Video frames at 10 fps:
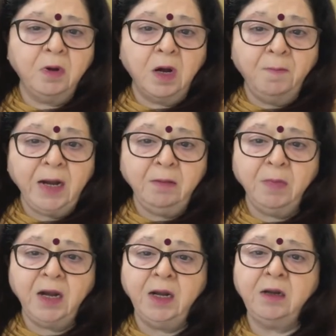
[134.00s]

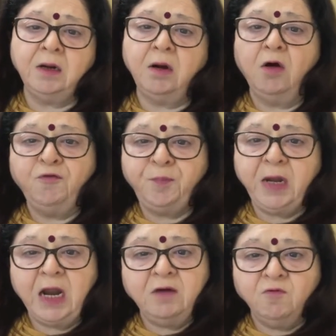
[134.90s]
amendment of
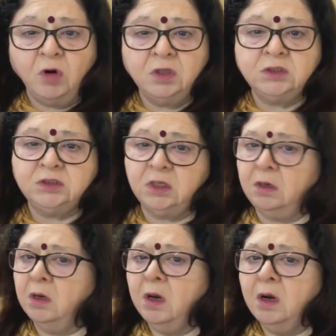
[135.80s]
plan was
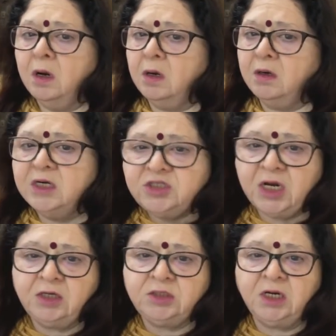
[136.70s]

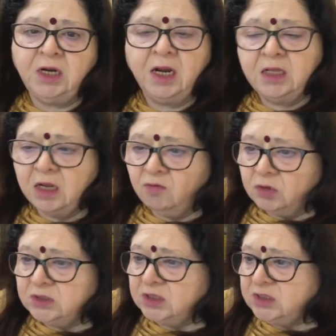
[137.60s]
rejected and there
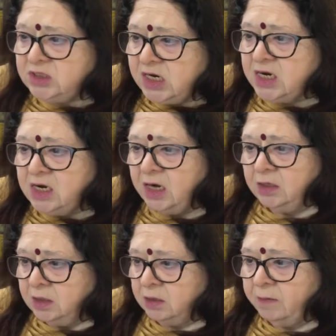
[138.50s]
was a stay
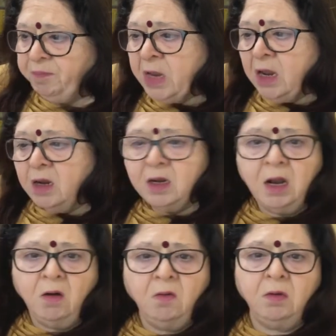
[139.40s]
granted.
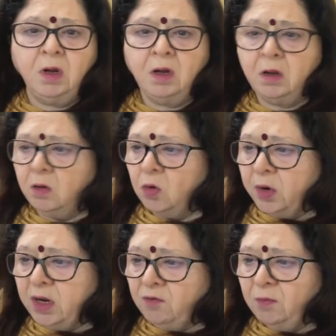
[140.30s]
Now
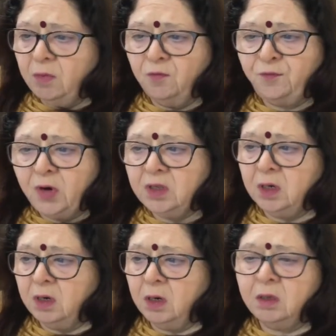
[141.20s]
going
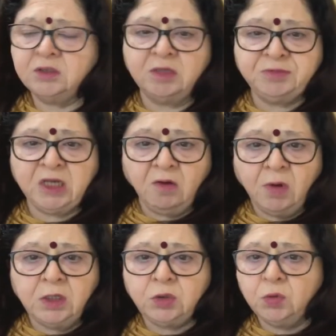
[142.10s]
further,
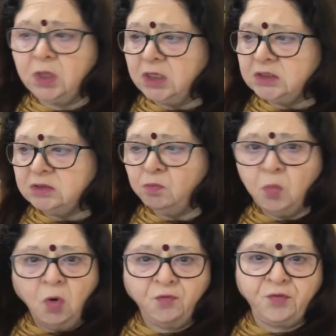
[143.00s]
subsequent to this
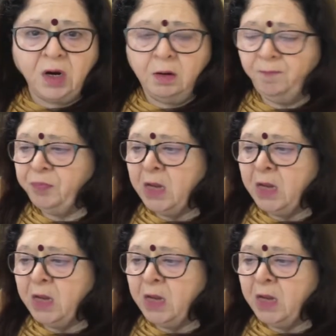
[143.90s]
MOFA